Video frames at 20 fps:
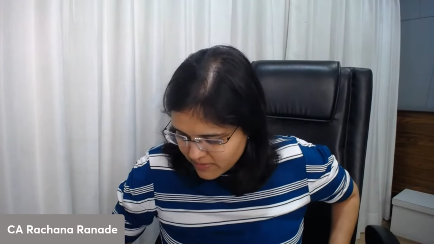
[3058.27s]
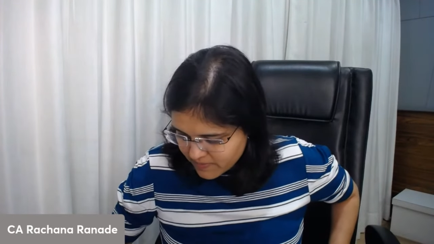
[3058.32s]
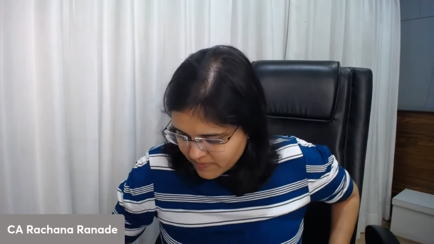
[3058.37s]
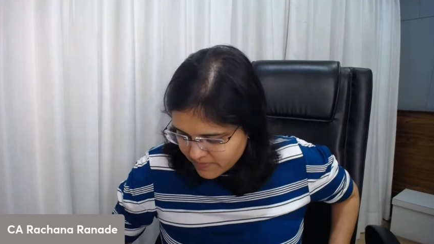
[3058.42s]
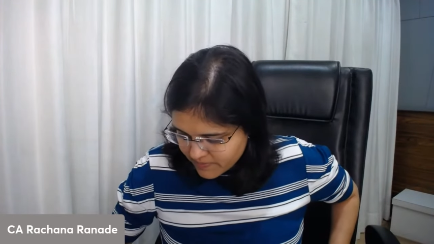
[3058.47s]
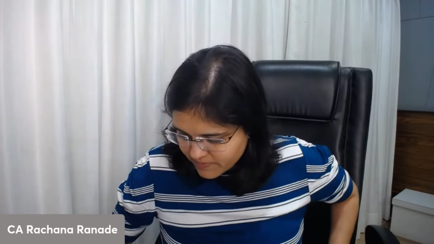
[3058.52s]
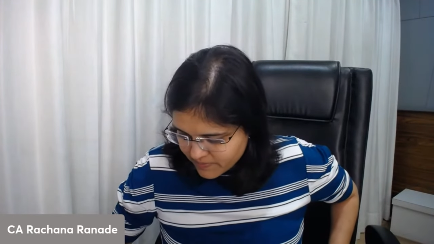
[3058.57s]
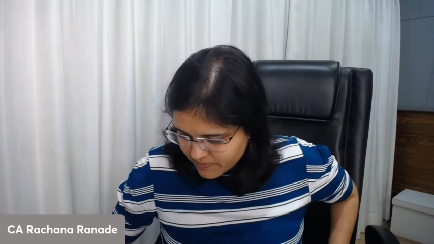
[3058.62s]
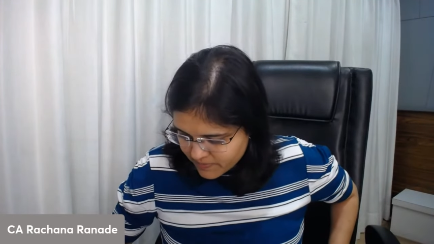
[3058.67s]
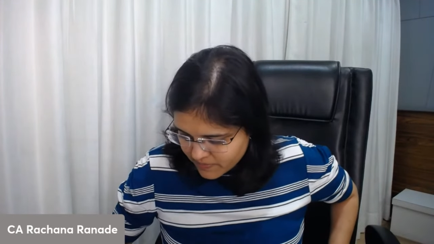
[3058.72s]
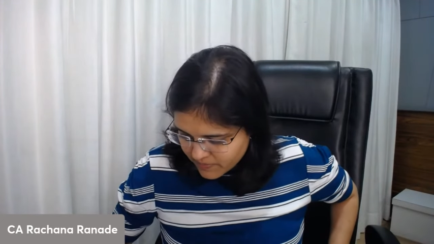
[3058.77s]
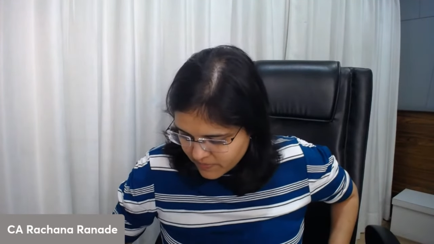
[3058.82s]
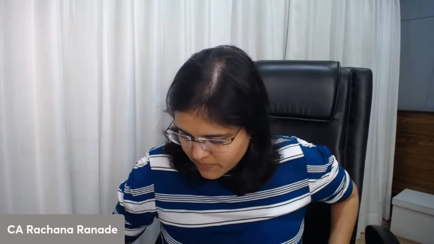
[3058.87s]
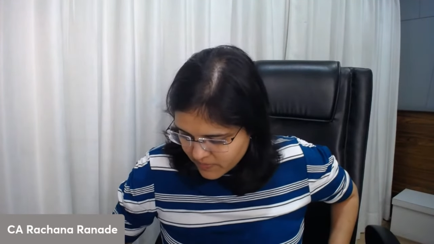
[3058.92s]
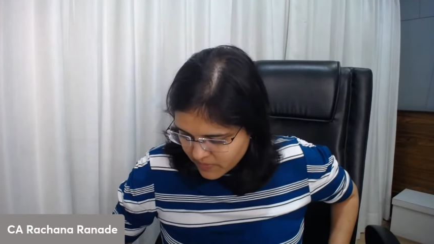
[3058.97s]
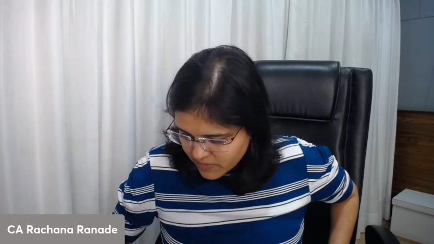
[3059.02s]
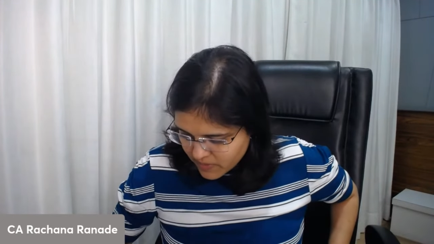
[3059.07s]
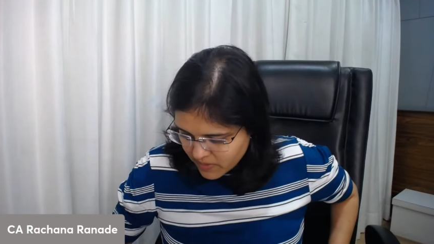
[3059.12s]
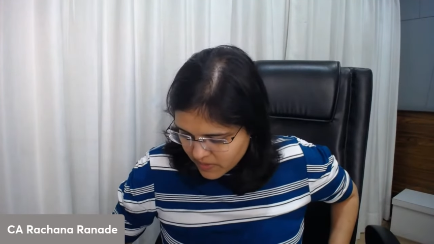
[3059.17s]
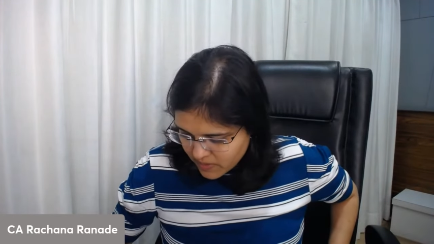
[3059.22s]

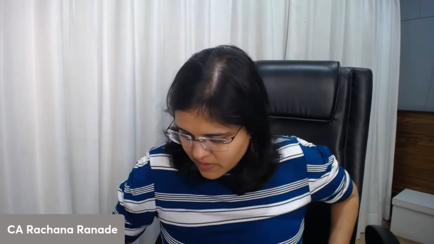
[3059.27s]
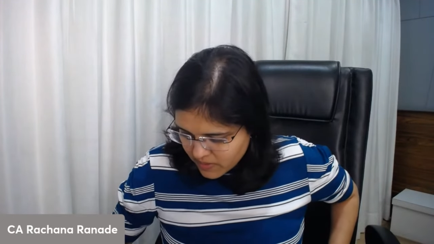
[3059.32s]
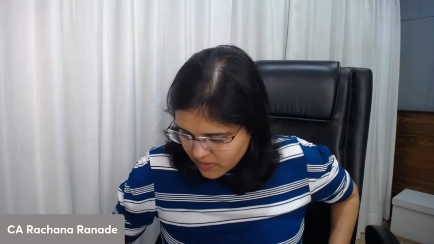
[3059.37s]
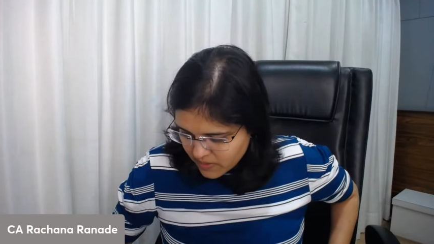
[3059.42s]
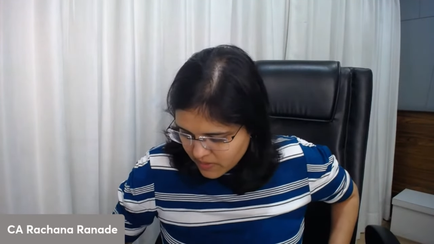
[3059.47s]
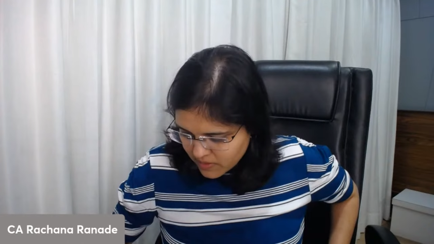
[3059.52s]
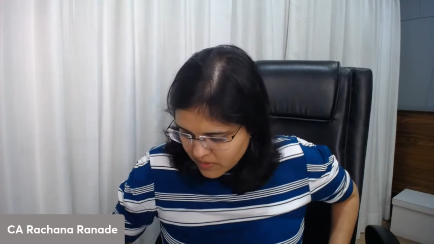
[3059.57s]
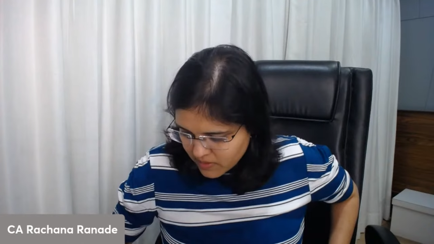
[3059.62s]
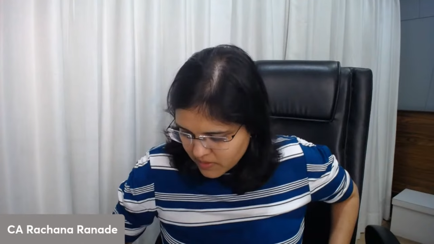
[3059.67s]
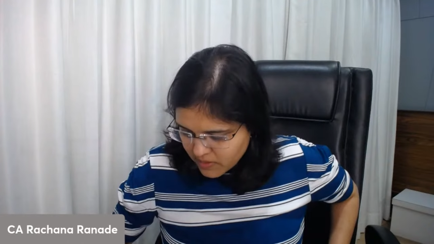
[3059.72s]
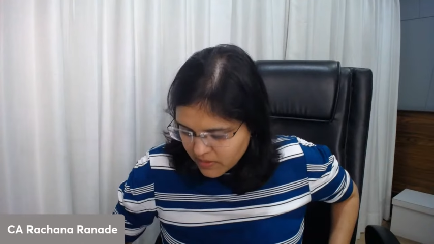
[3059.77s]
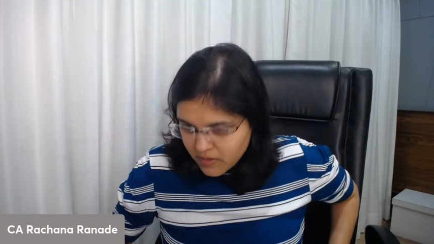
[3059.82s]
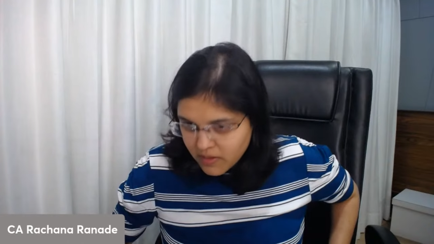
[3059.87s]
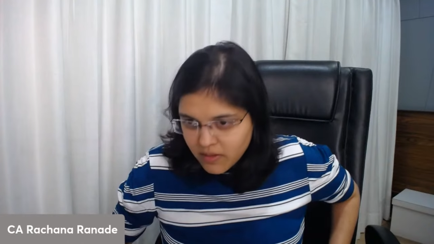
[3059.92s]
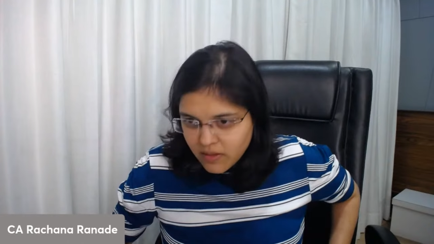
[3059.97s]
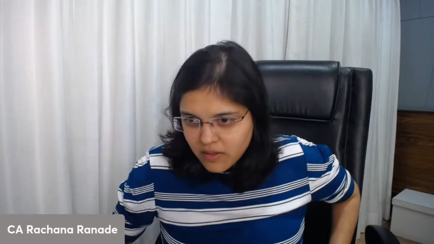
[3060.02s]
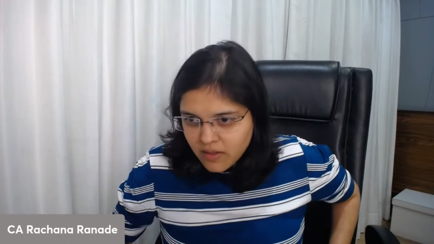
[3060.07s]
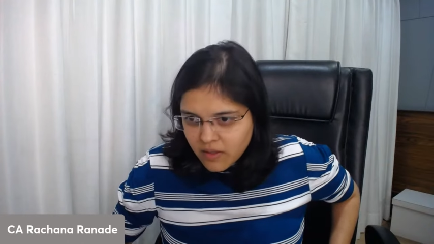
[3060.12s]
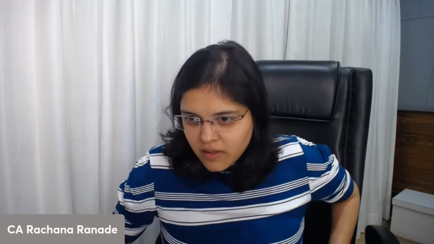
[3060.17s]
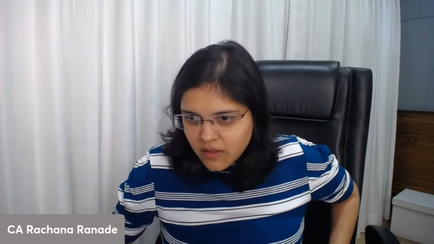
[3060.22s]

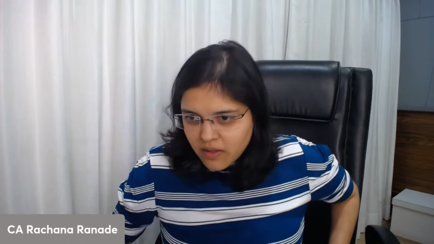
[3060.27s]
(silence)